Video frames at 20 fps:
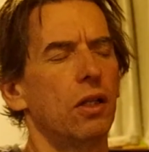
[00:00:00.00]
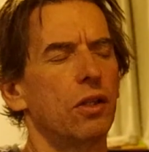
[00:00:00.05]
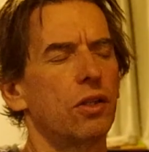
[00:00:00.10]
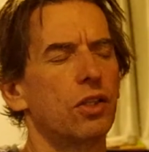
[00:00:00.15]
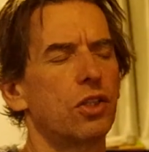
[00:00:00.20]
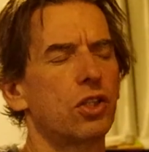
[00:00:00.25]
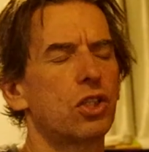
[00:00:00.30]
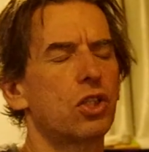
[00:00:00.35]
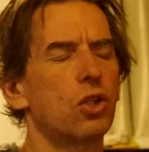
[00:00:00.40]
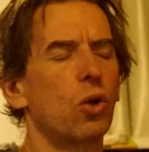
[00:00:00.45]
the
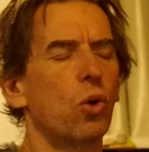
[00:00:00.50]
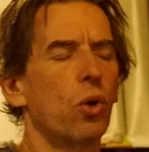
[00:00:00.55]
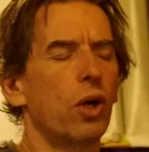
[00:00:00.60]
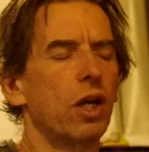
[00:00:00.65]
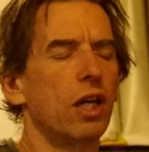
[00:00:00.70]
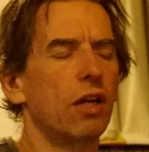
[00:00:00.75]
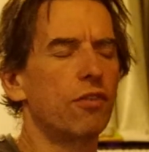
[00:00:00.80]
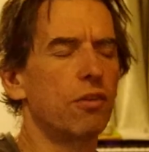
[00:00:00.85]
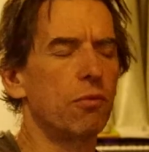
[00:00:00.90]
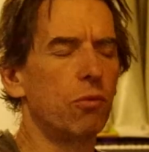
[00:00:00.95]

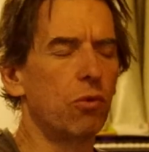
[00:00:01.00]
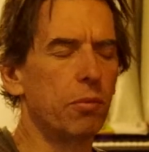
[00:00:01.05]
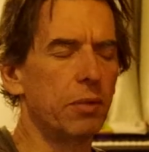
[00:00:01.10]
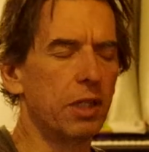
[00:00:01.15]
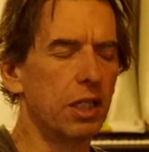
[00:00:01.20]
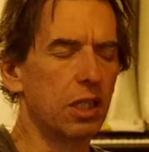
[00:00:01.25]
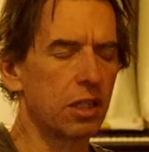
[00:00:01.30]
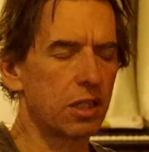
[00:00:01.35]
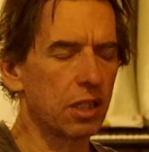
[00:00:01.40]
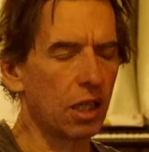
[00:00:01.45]
story of the woman
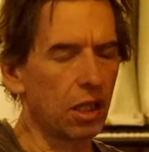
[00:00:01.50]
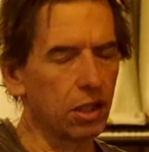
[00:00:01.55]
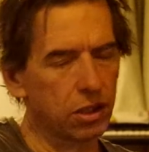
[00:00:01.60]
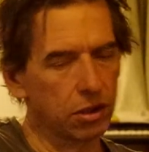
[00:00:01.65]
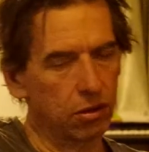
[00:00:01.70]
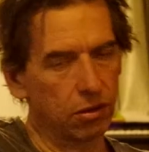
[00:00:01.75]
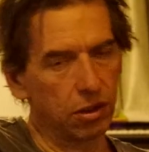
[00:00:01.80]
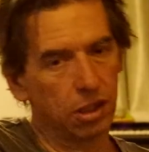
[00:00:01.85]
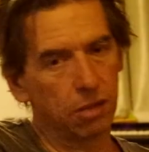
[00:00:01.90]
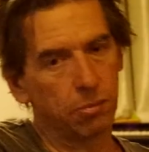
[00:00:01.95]
in
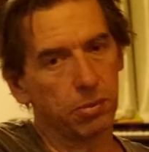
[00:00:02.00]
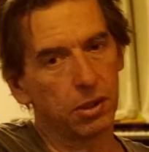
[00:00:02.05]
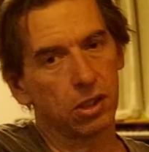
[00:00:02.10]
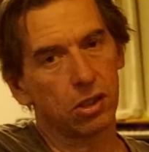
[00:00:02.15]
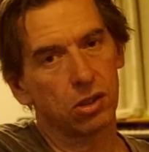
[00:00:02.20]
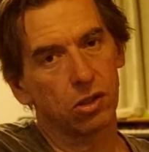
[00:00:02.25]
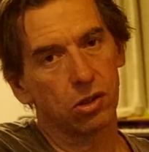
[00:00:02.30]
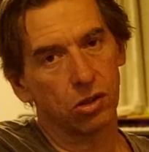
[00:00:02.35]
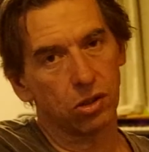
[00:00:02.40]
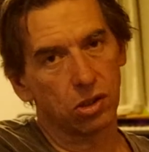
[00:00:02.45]
adultery, but
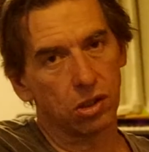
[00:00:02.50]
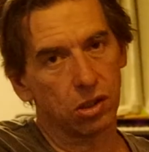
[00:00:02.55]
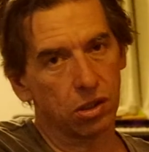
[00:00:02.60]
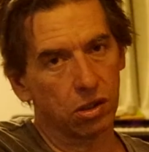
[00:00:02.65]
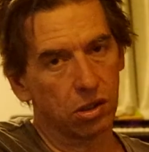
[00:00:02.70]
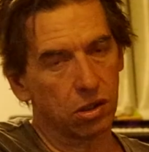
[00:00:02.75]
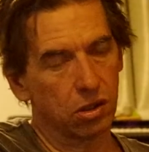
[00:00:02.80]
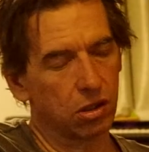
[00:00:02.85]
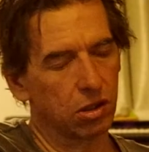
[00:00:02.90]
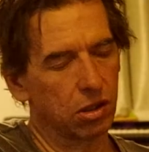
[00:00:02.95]

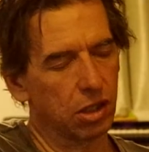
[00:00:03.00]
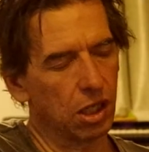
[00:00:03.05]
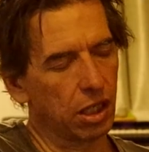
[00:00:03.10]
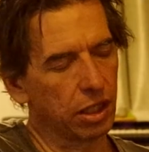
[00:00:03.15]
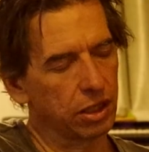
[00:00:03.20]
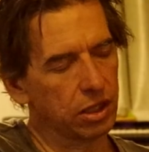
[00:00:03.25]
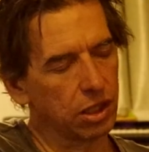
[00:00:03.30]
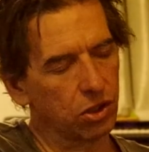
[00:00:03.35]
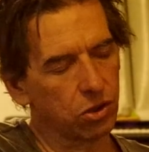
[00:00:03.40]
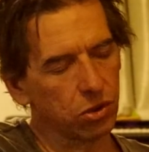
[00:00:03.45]

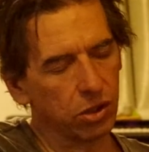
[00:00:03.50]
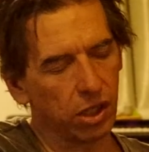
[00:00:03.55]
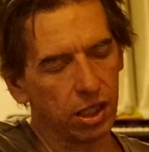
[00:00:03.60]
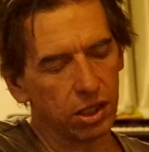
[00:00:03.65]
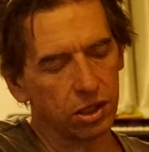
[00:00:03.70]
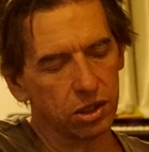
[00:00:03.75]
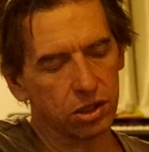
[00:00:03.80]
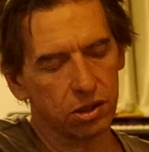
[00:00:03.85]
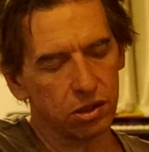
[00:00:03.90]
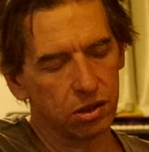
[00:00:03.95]

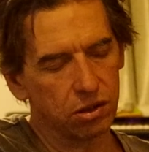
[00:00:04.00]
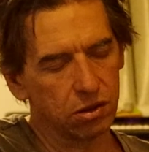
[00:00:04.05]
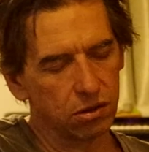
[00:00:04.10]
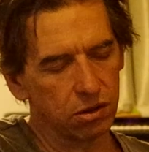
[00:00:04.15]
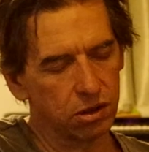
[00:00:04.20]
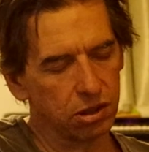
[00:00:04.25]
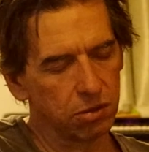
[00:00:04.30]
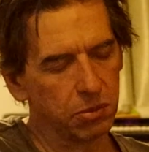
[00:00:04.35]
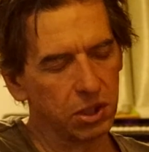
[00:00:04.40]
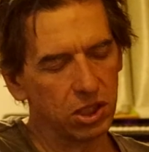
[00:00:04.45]
Alexandrinus
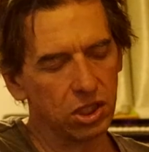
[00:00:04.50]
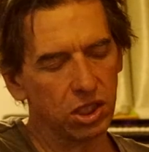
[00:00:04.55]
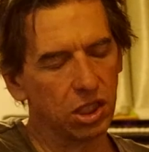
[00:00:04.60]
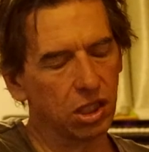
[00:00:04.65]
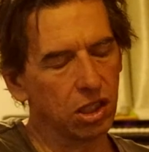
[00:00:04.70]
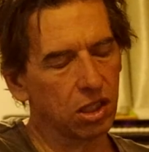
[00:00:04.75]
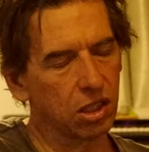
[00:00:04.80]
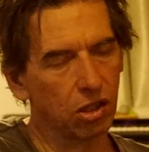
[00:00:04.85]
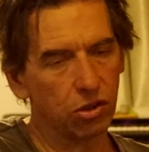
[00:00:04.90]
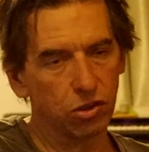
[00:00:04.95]
is
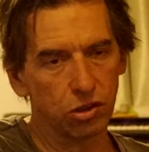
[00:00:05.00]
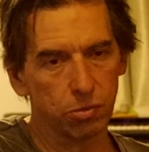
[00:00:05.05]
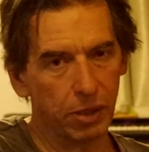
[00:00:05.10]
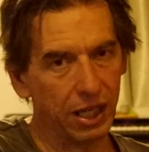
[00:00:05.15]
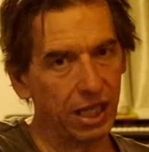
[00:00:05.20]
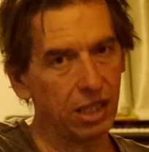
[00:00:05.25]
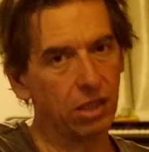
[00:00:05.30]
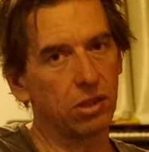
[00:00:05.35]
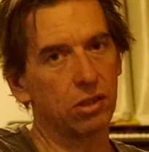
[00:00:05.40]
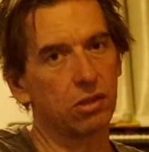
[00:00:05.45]
missing those
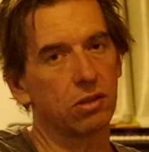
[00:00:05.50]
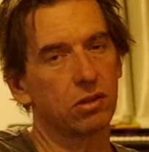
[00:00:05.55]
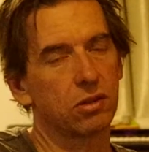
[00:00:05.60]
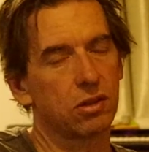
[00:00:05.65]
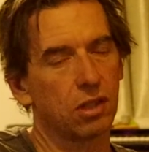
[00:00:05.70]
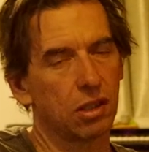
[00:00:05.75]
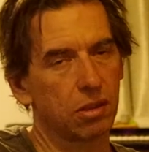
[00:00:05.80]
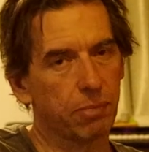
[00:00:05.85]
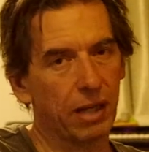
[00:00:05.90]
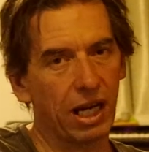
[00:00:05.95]
pages.
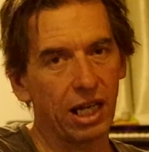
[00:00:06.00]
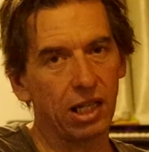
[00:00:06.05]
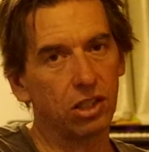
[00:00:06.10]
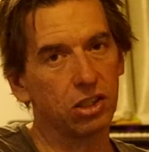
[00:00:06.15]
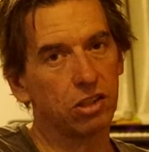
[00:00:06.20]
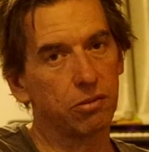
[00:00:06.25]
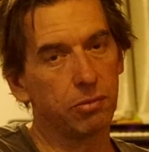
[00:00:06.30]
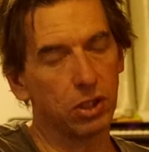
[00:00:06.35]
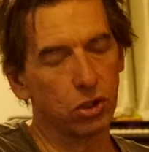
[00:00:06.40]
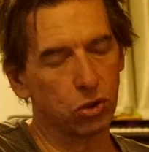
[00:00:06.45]
The pages
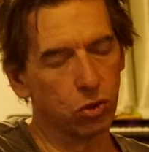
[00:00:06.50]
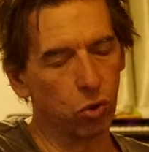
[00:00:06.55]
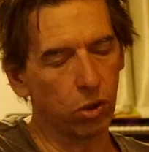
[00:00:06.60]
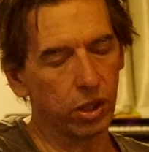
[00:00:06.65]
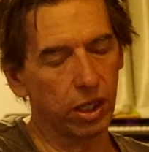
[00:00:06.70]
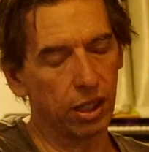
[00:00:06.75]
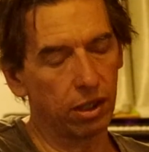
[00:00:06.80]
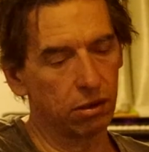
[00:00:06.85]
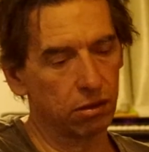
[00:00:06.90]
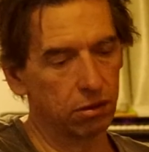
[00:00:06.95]
have been torn
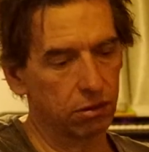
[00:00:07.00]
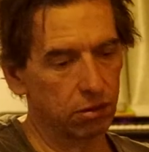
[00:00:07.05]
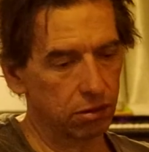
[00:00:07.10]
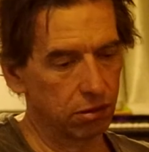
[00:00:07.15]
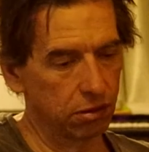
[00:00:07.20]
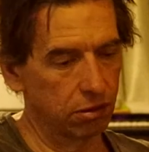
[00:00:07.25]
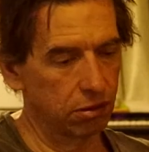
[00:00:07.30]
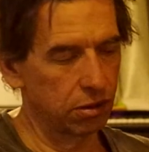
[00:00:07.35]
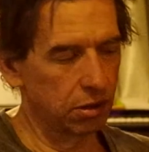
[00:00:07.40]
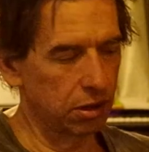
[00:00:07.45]

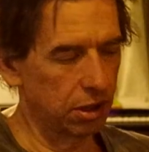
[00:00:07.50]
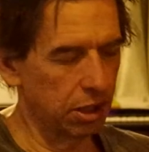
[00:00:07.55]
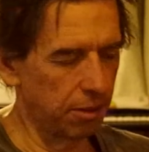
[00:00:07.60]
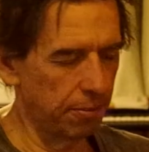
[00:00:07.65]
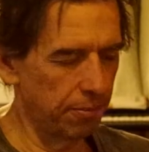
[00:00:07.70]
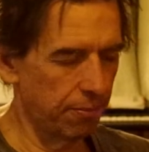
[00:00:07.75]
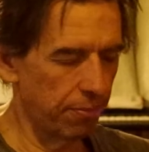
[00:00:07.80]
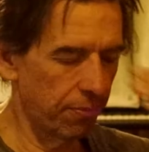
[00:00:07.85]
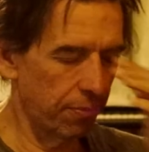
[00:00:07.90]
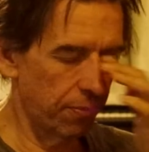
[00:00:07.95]
out.